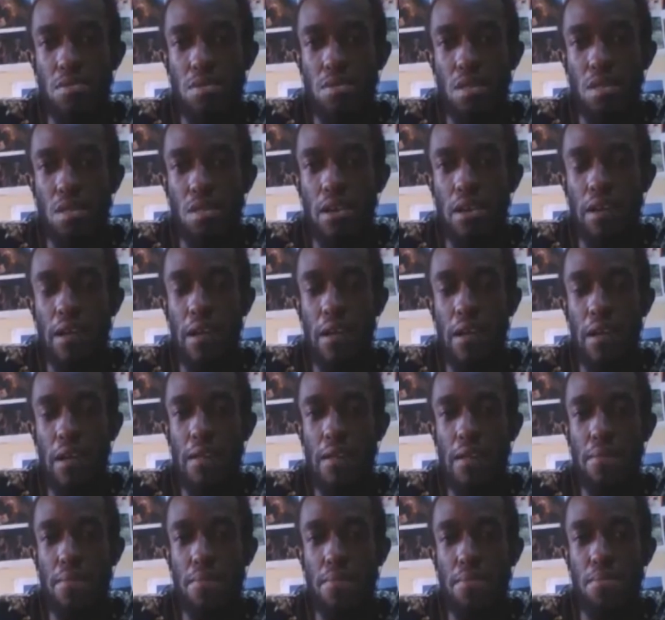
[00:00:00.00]

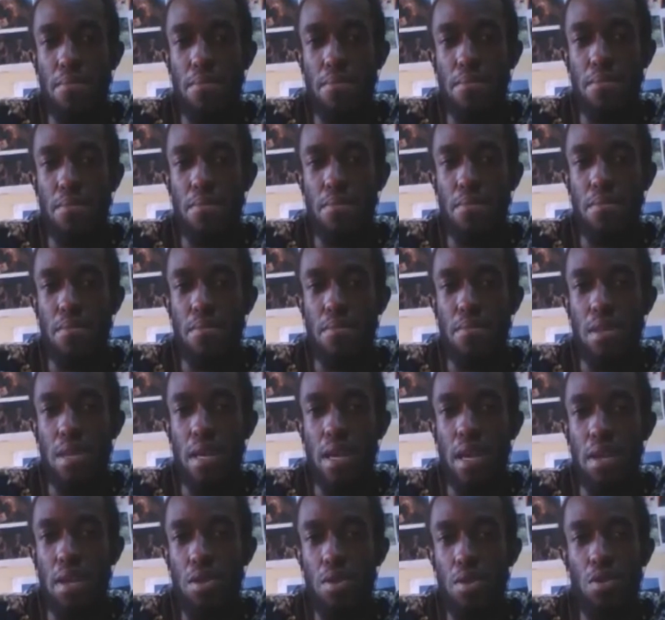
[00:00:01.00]
um,
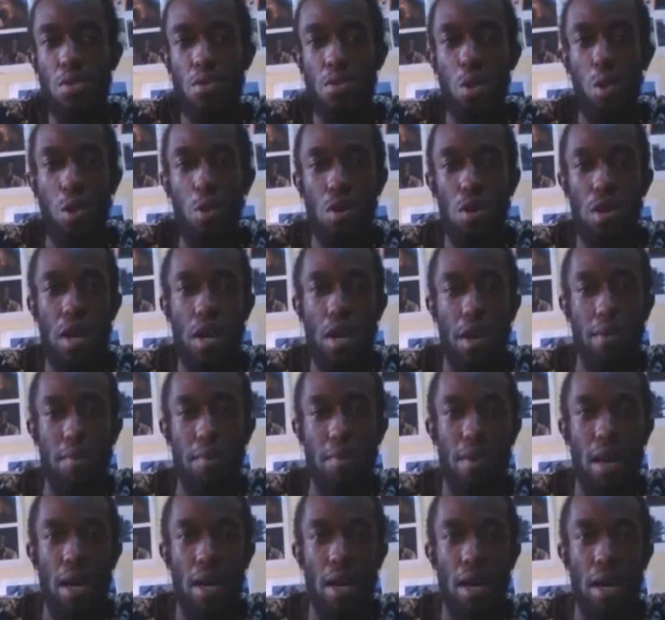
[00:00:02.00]
"Can you talk
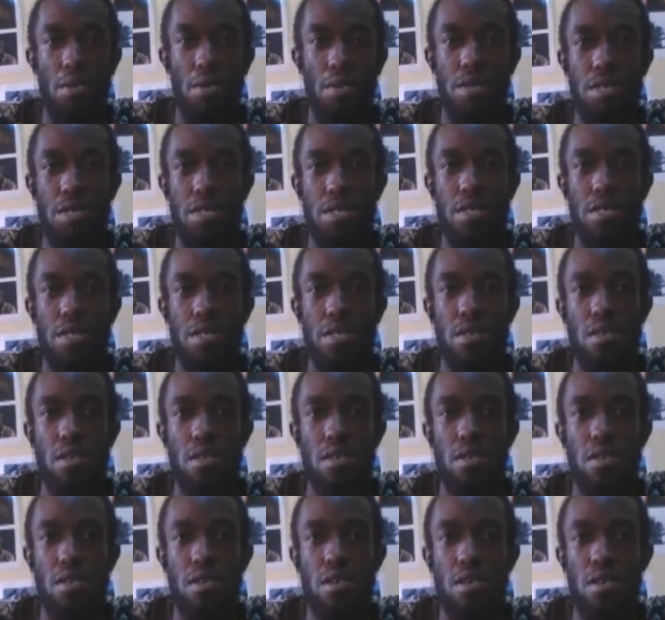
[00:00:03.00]
about?
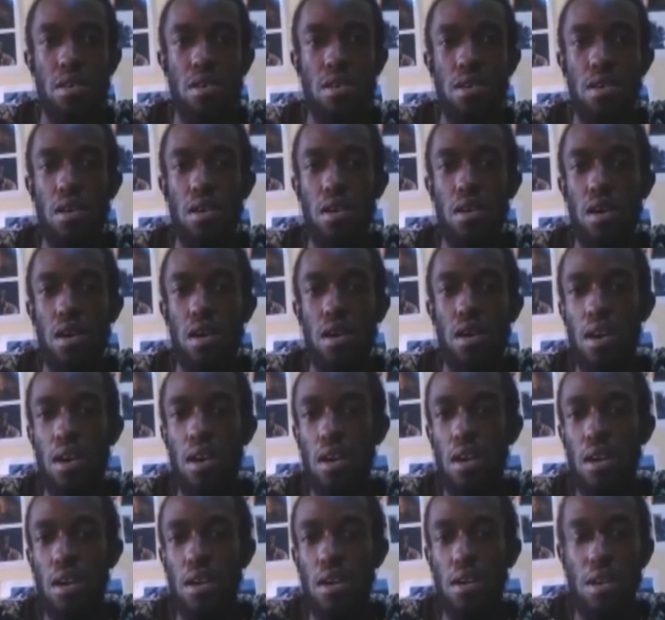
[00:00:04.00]

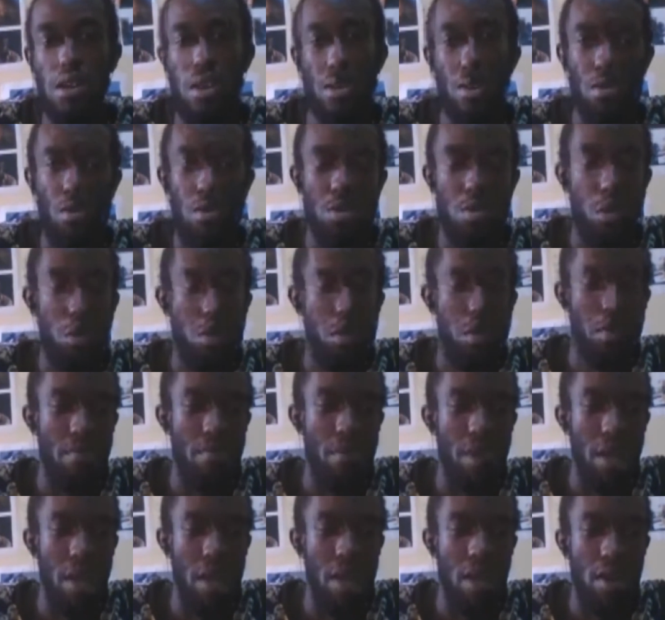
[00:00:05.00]
Let
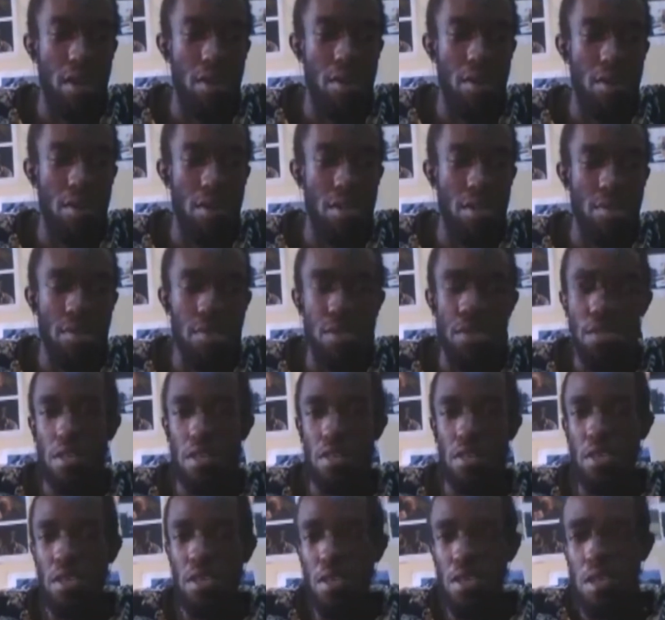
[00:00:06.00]
me
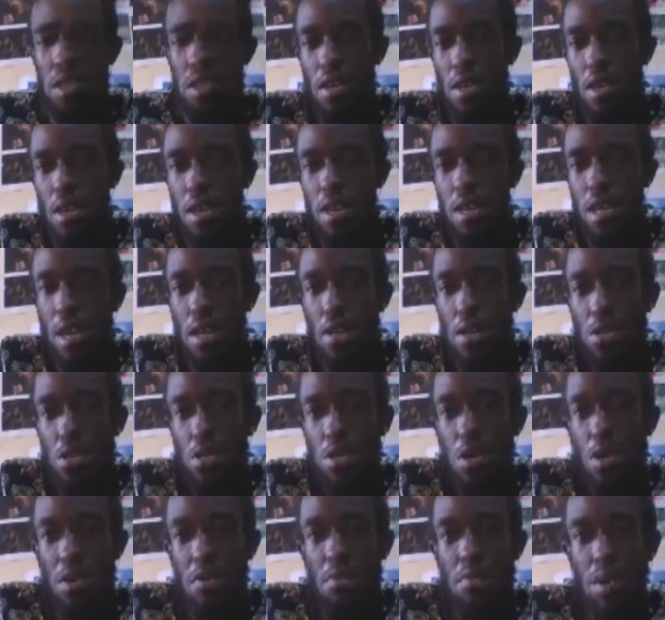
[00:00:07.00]
see. Can you
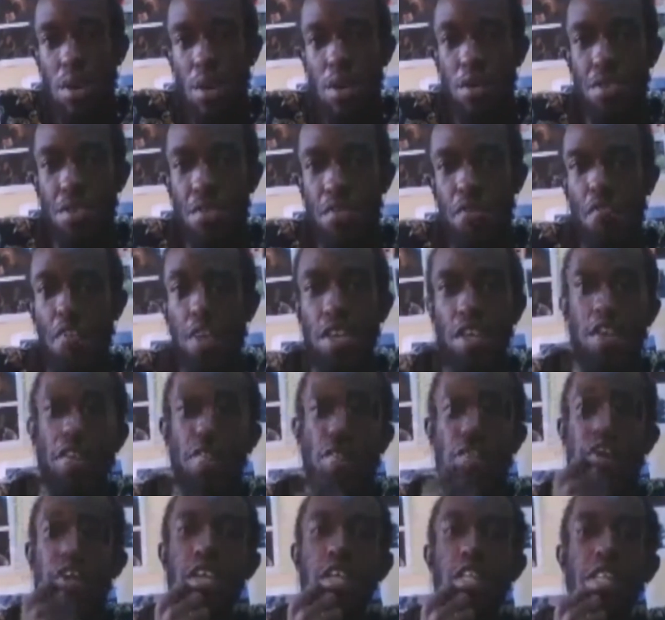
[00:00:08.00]
talk about
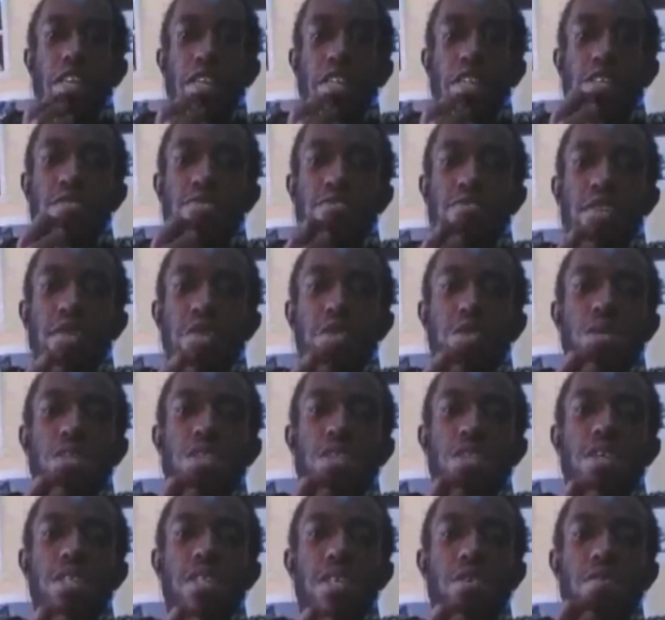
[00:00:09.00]
VFX integration
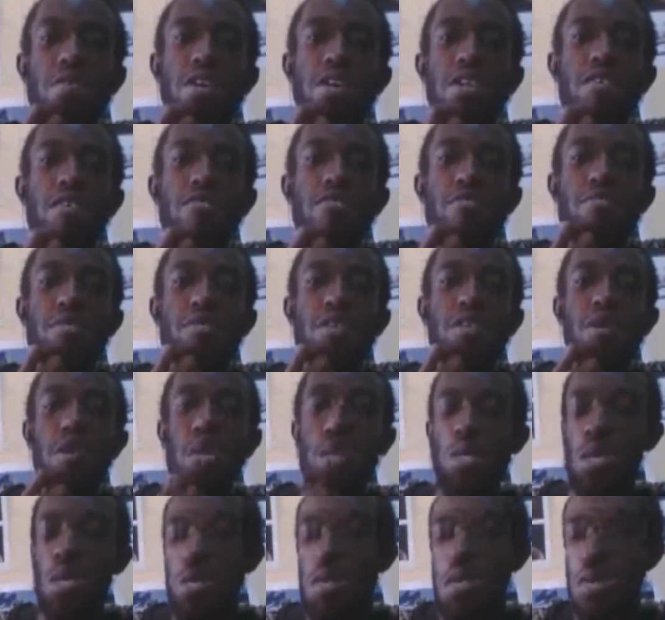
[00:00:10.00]
in the Uganda film
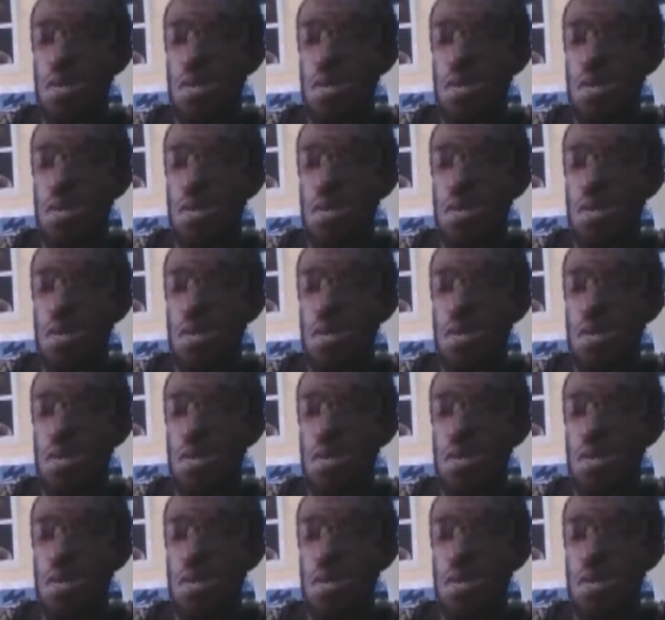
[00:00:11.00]
industry?"